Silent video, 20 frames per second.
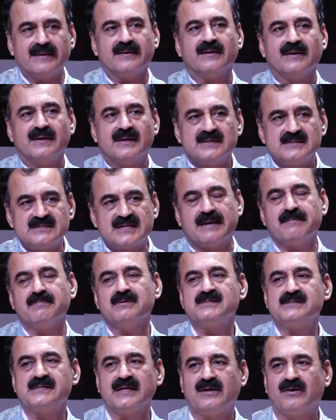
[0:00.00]
But then,
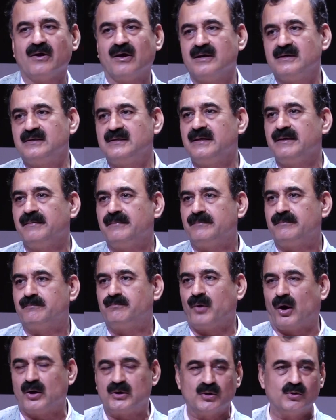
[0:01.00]

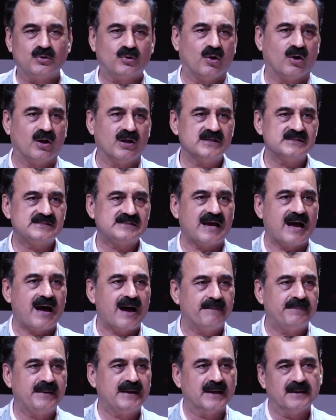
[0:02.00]
cybersecurity
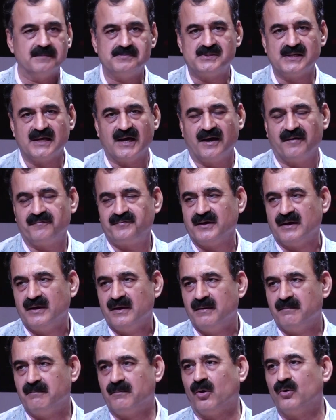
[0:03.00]
protocols are being
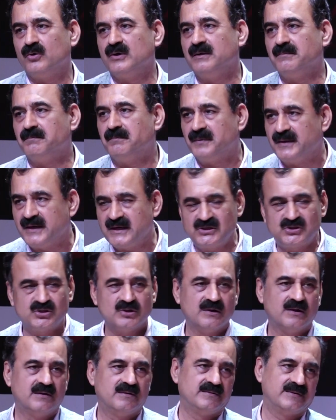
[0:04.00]
observed more in
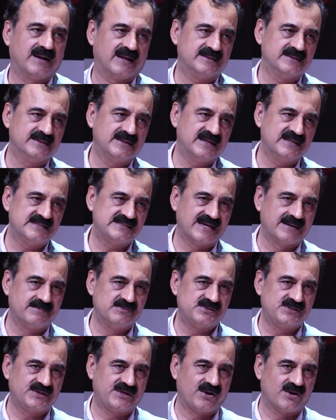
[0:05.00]
breach rather
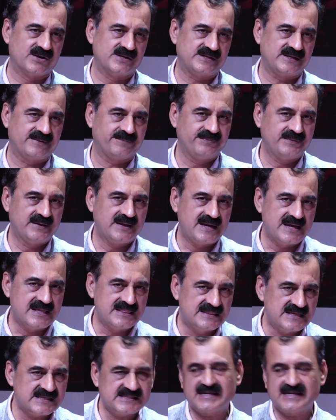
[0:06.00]
than in cybersecurity.